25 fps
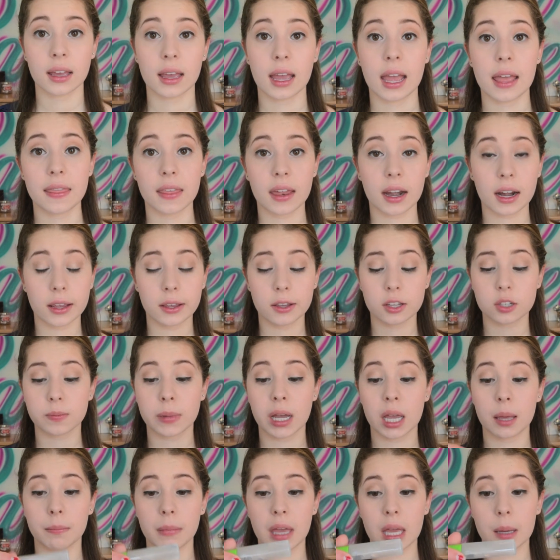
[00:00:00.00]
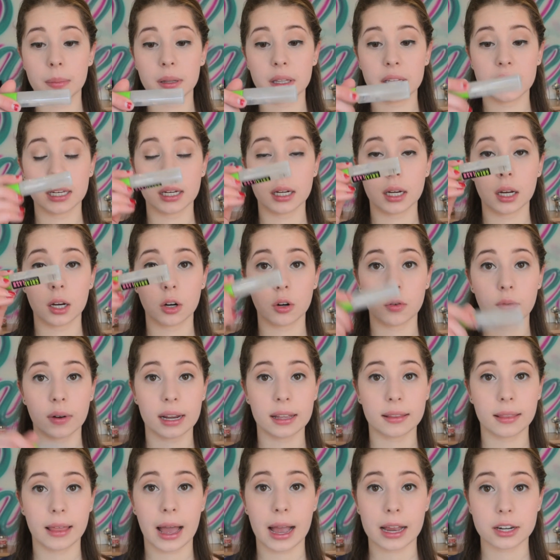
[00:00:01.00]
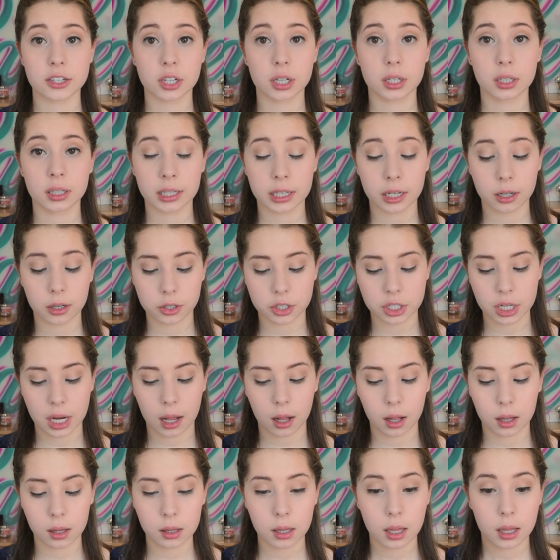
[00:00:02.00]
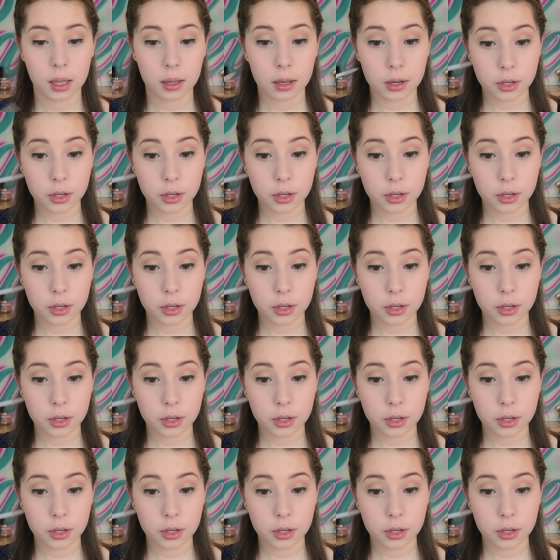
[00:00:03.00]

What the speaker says: And then I use my Maybelline Great Last Clear Gel.